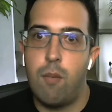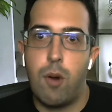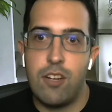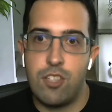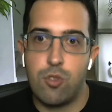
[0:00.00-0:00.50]

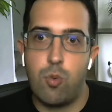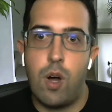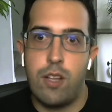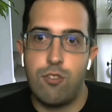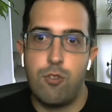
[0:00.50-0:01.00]
Projects
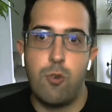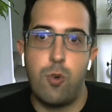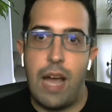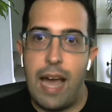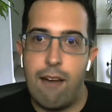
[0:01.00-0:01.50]
want
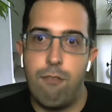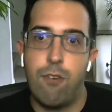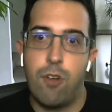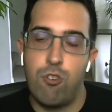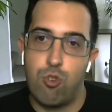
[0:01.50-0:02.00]
to
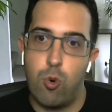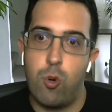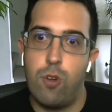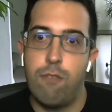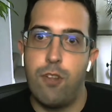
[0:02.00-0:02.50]
have
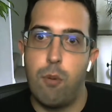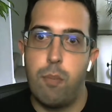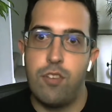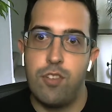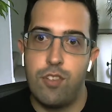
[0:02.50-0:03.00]
control of their
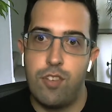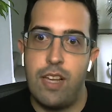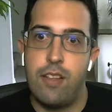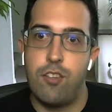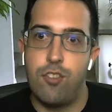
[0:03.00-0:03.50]
business
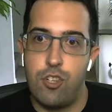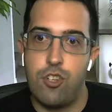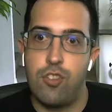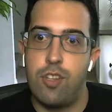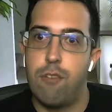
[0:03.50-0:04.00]
and
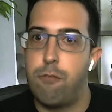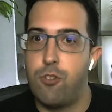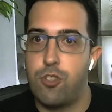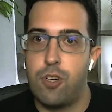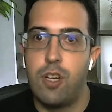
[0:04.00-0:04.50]
decisions in the
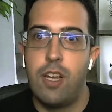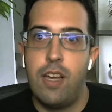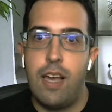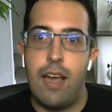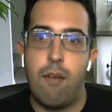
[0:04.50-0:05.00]
future.
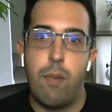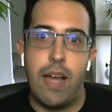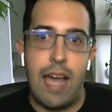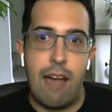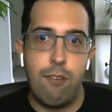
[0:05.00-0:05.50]
And
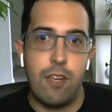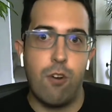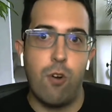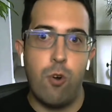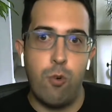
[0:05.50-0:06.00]
by having
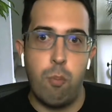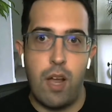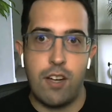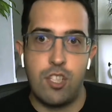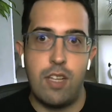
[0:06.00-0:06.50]
your own
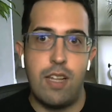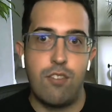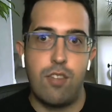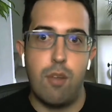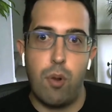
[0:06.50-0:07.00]
blockchain
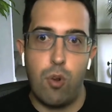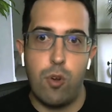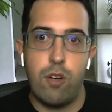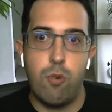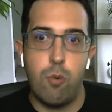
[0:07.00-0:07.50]
that's
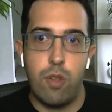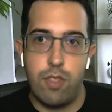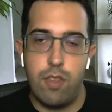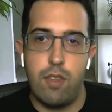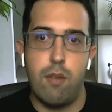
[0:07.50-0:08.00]
deployed
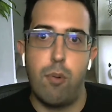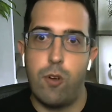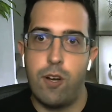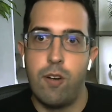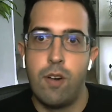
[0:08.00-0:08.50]
with the
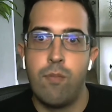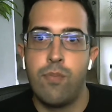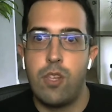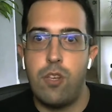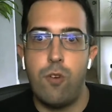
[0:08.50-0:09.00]
deployer,
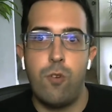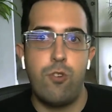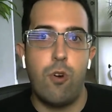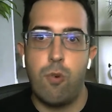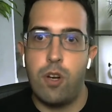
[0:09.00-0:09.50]
you
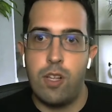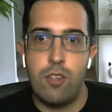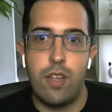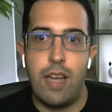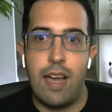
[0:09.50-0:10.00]
don't run
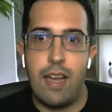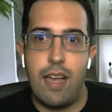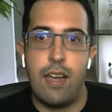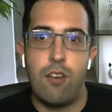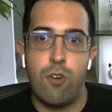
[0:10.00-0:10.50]
into that,
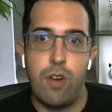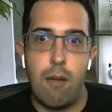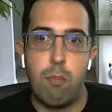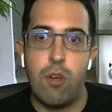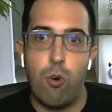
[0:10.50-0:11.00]
and you're
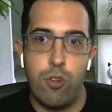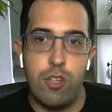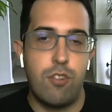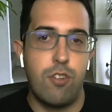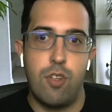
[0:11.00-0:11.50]
not
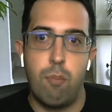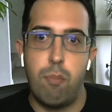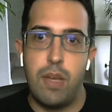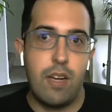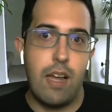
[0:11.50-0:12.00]
beholden to some
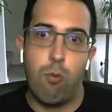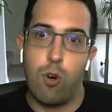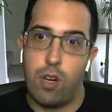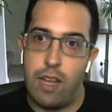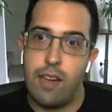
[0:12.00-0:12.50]
big
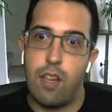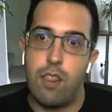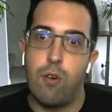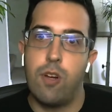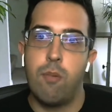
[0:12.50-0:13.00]
network like
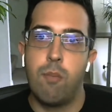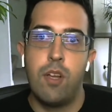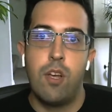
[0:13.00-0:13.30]
Ethereum